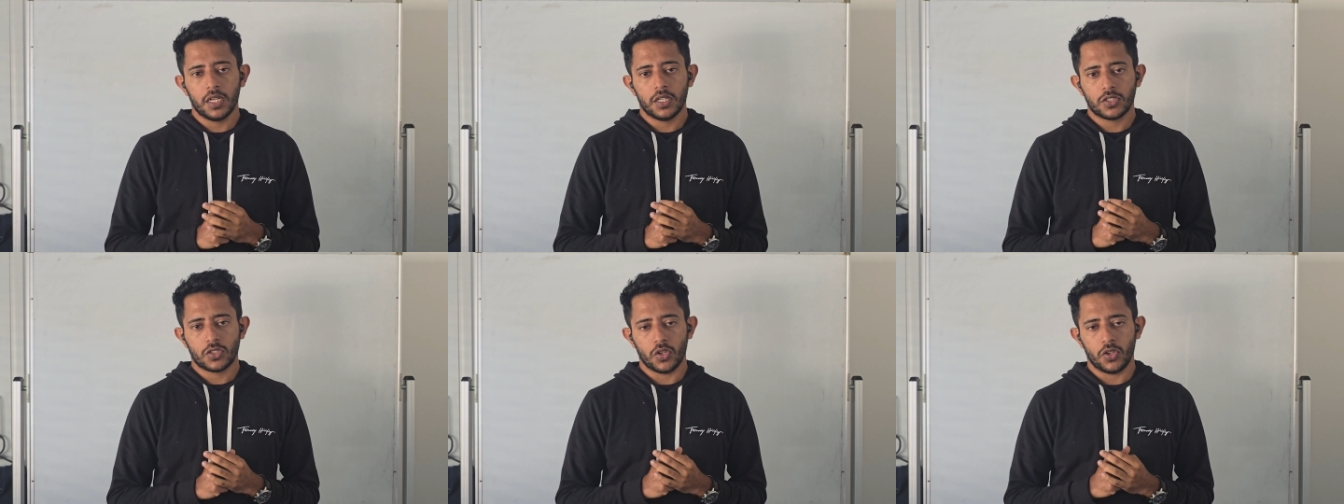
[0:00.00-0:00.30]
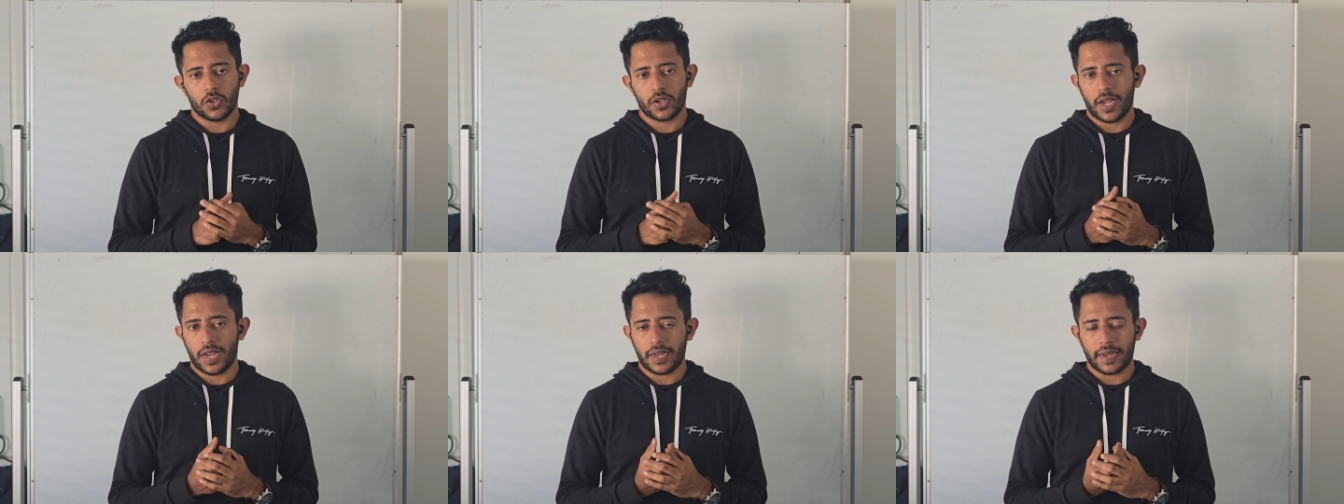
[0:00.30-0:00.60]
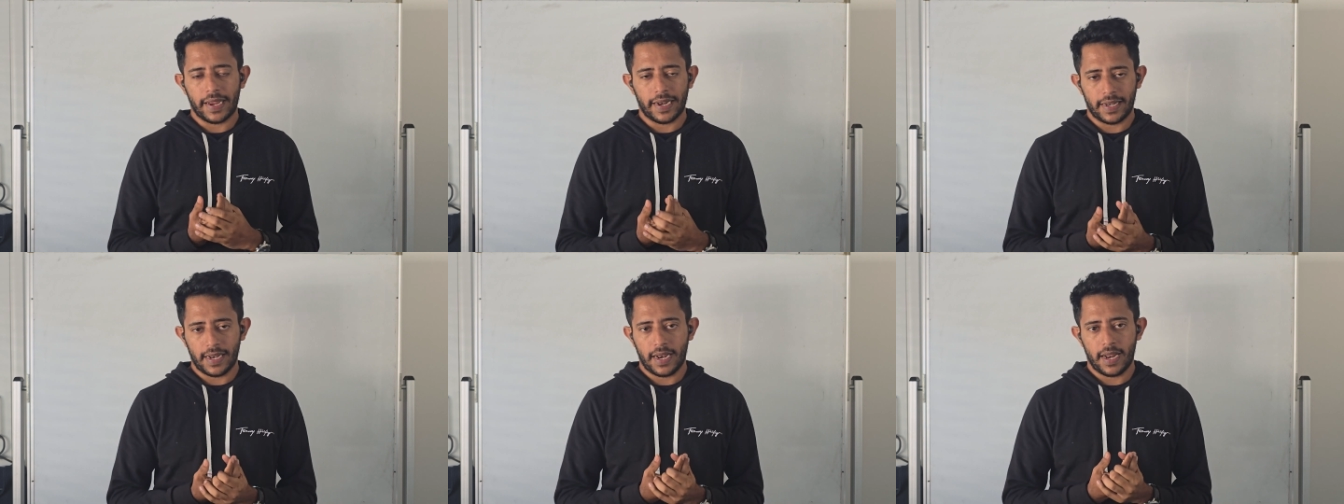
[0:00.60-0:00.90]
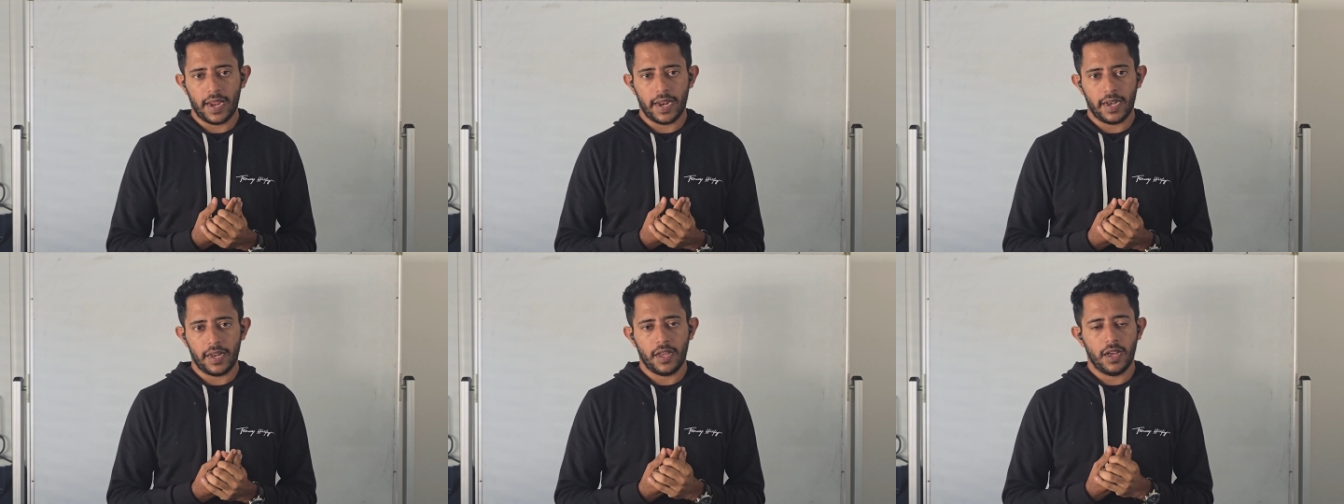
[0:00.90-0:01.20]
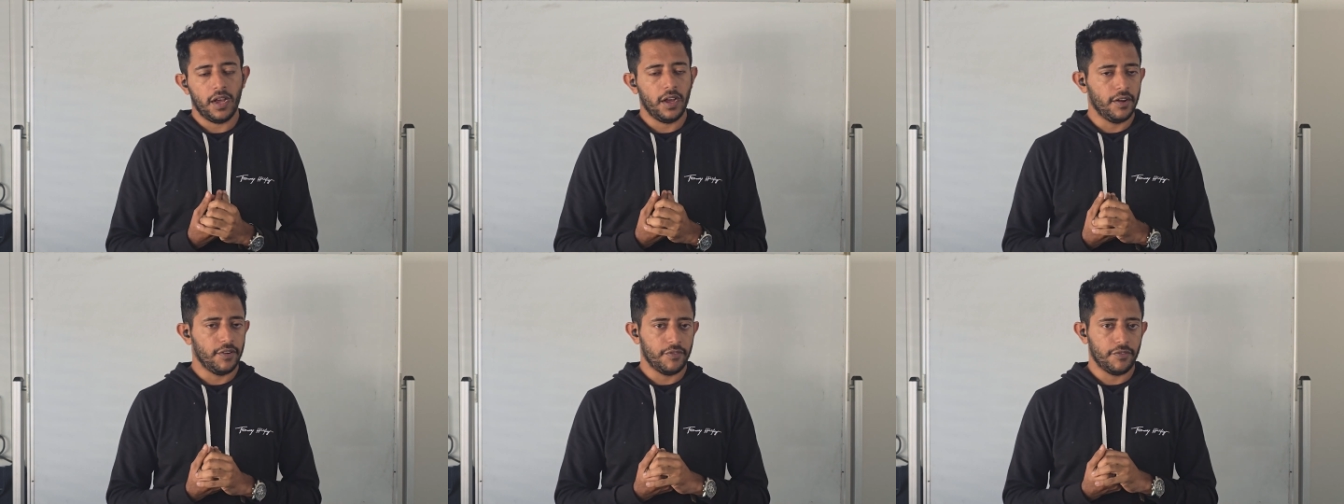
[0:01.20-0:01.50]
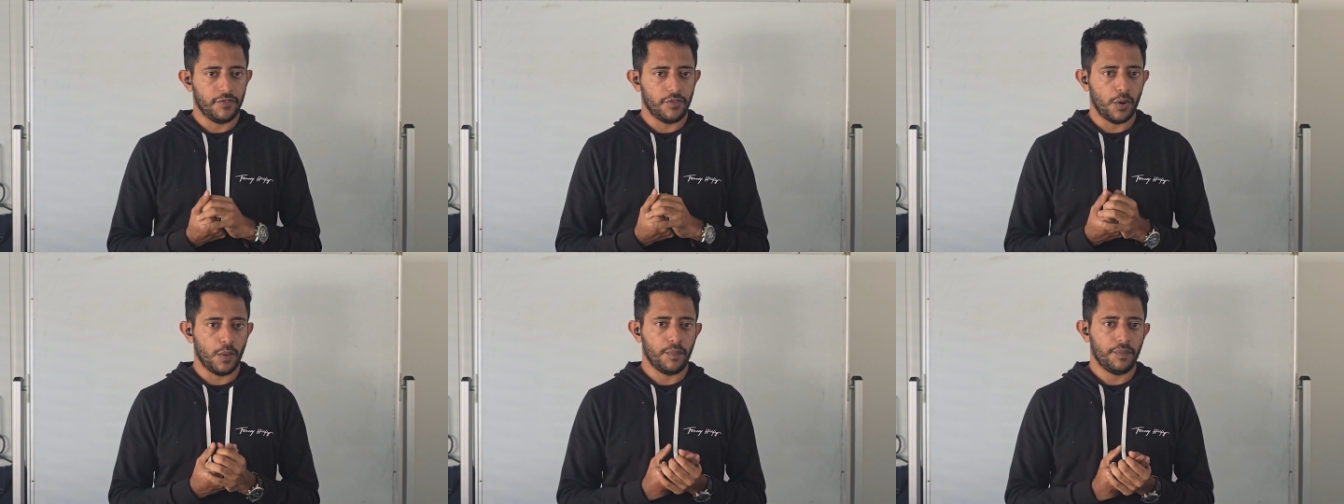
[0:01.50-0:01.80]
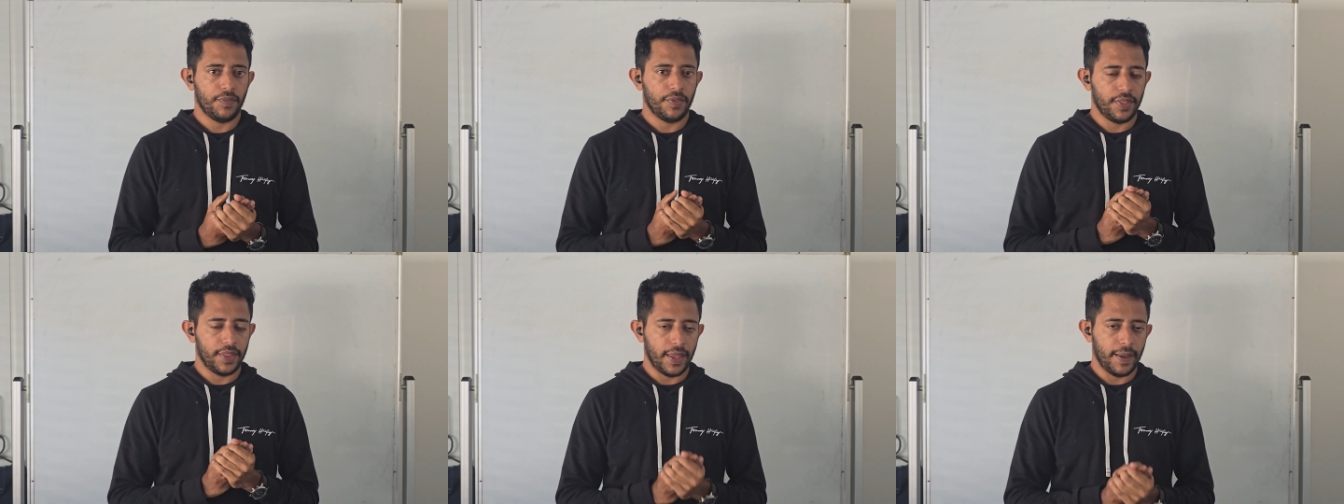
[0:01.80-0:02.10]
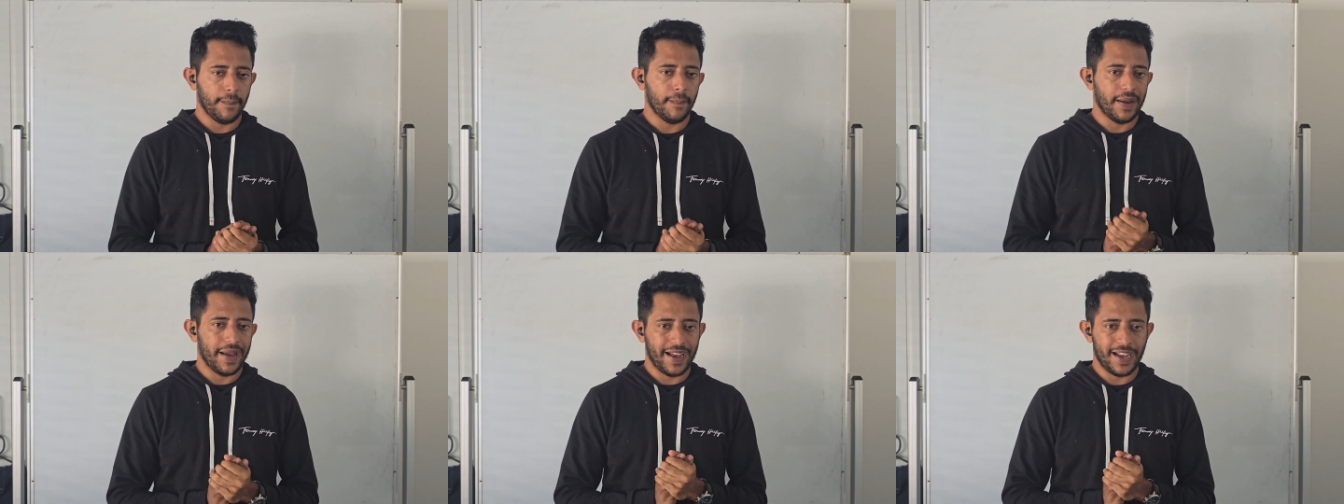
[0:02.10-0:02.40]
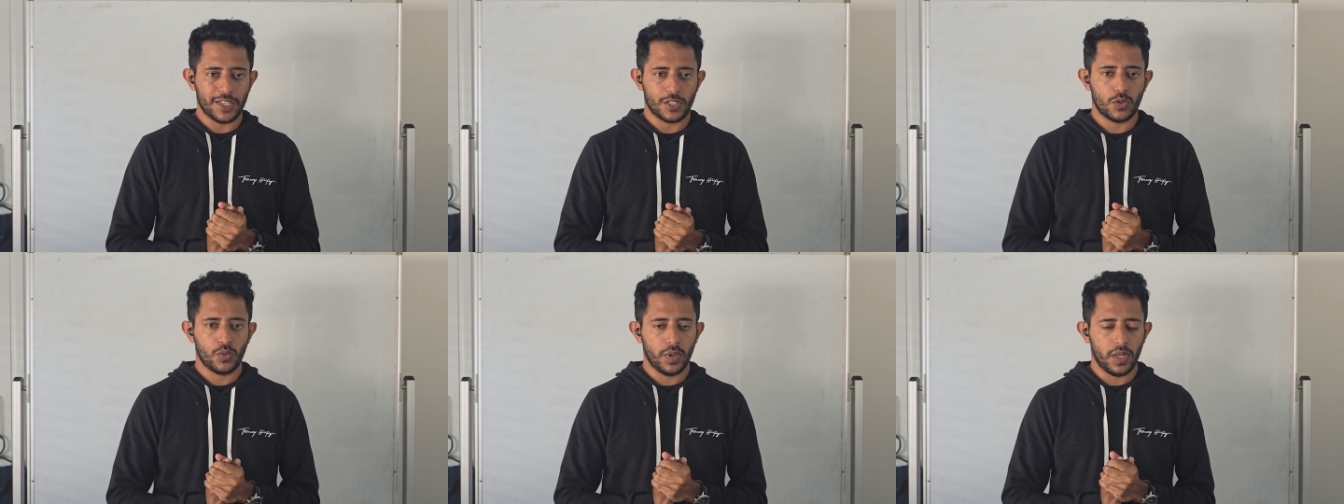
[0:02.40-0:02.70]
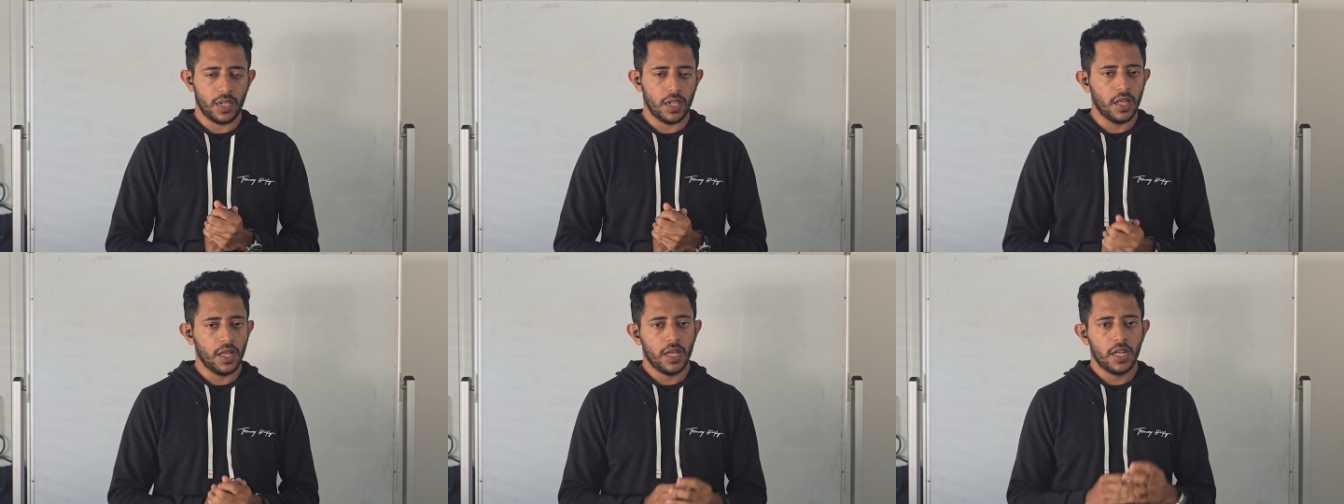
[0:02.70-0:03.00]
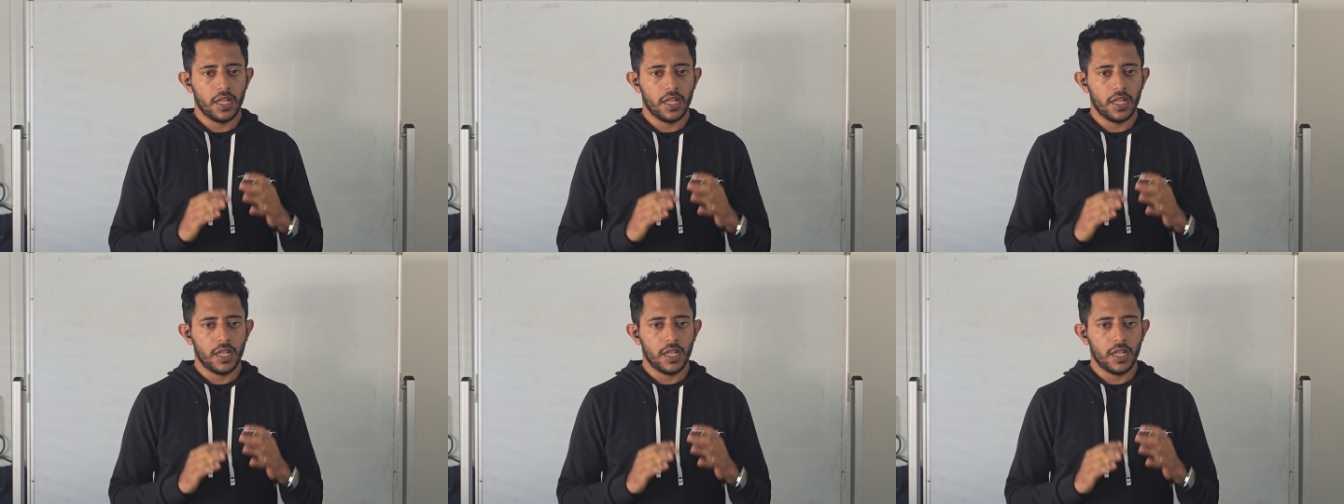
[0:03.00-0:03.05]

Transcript: so you can get an idea from them as well